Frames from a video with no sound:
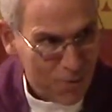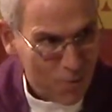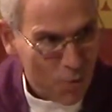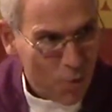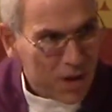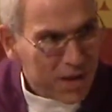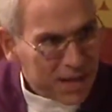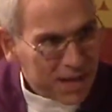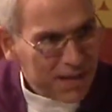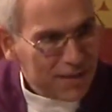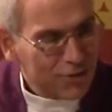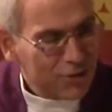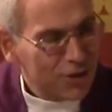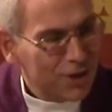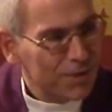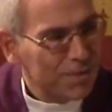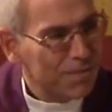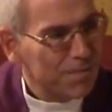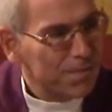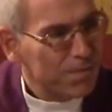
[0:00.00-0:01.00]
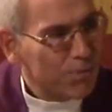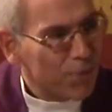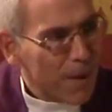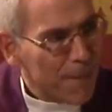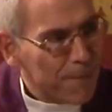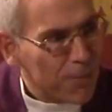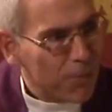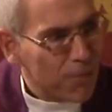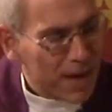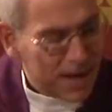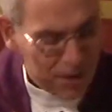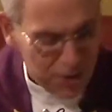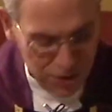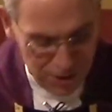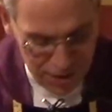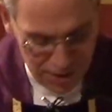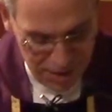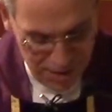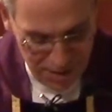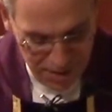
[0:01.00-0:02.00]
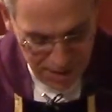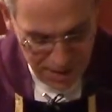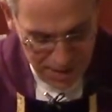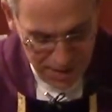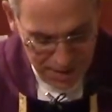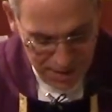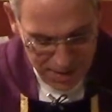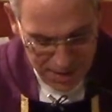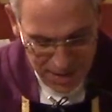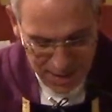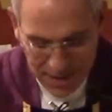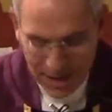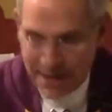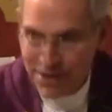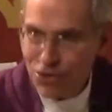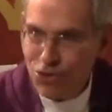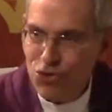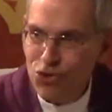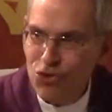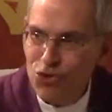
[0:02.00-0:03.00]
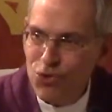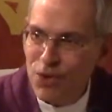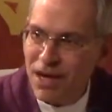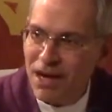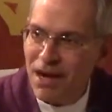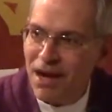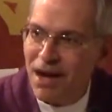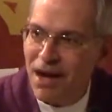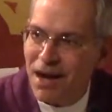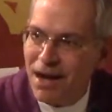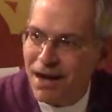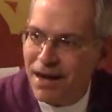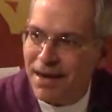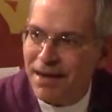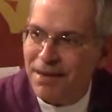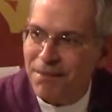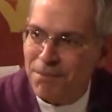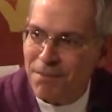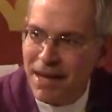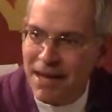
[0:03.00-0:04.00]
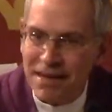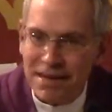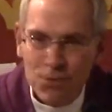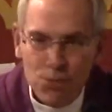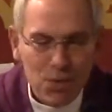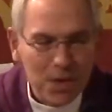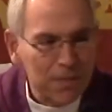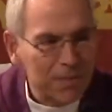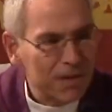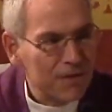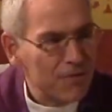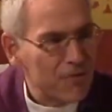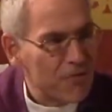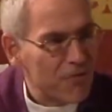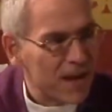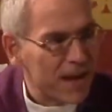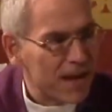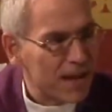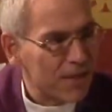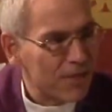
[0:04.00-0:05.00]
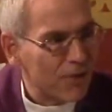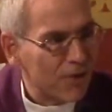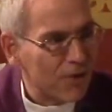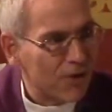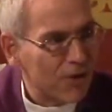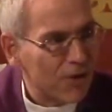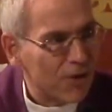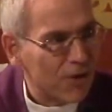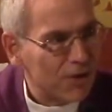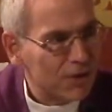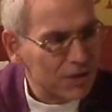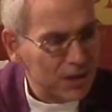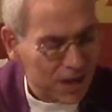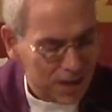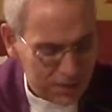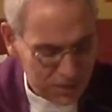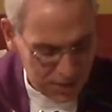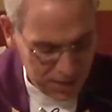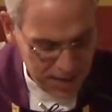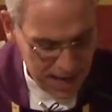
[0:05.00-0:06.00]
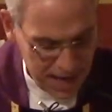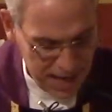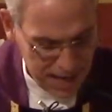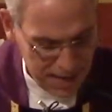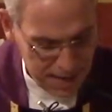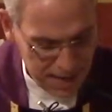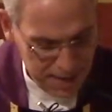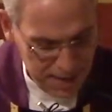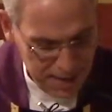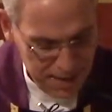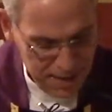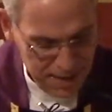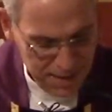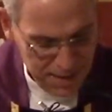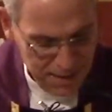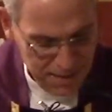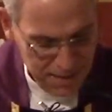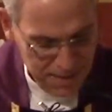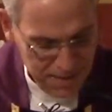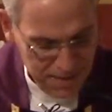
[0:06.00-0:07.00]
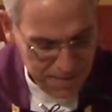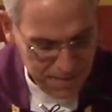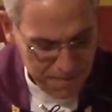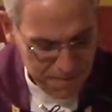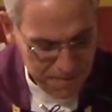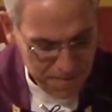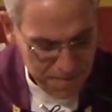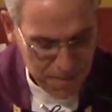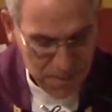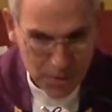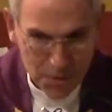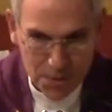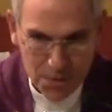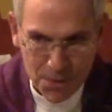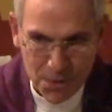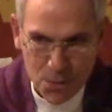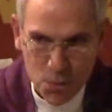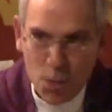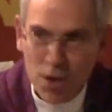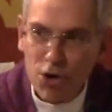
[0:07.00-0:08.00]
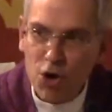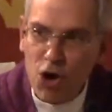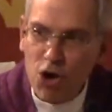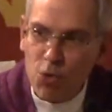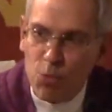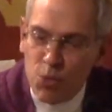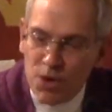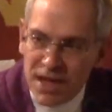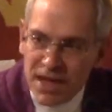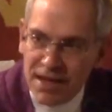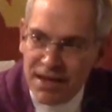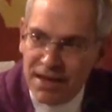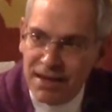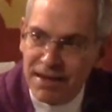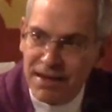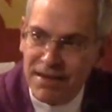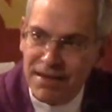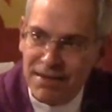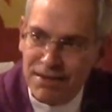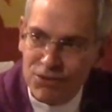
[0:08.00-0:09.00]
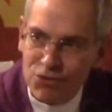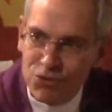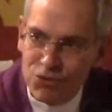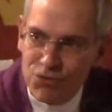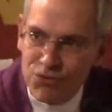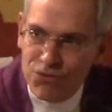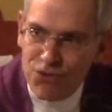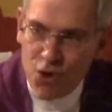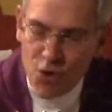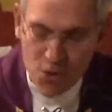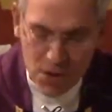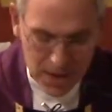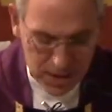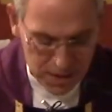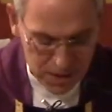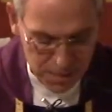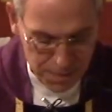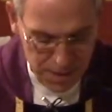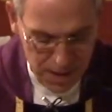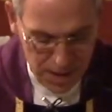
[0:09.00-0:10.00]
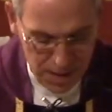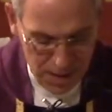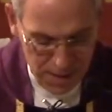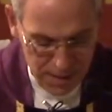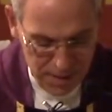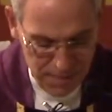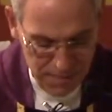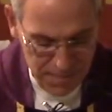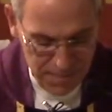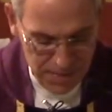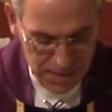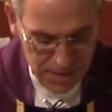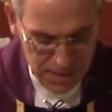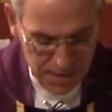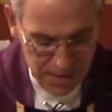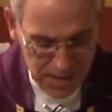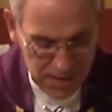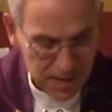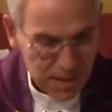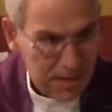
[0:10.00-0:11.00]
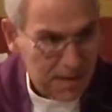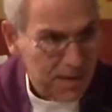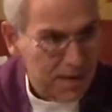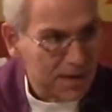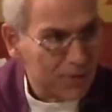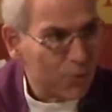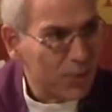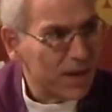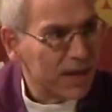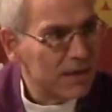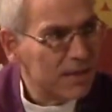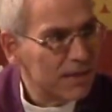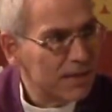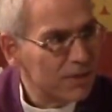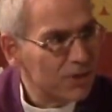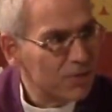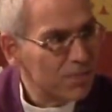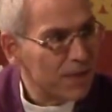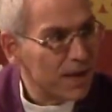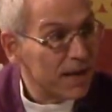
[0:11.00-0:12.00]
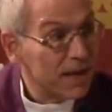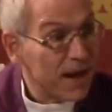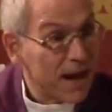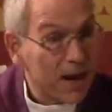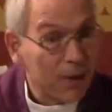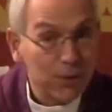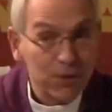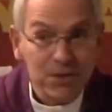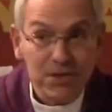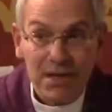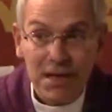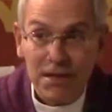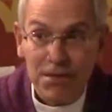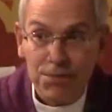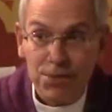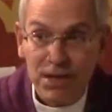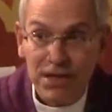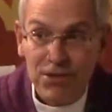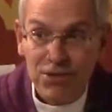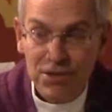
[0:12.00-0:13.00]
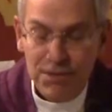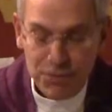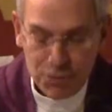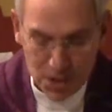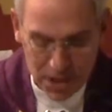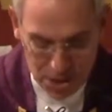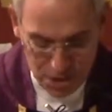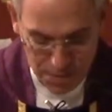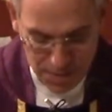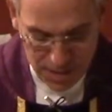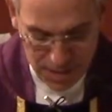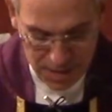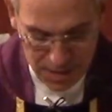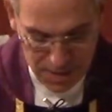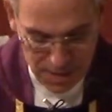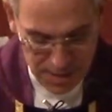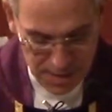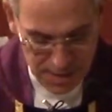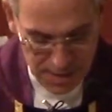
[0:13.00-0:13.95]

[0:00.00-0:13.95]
What is the preparation that you and I, men and women of faith, are called to undertake. What are we to focus upon as we anticipate our celebration of Christmas?